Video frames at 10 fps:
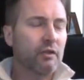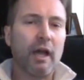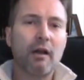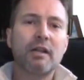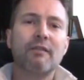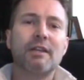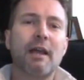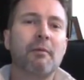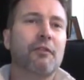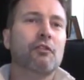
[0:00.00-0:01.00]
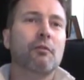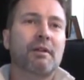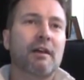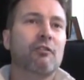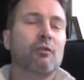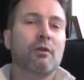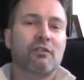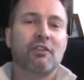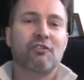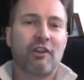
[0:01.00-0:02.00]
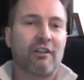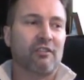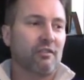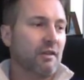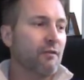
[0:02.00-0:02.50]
So I don't give a damn if there's a potential or suggests.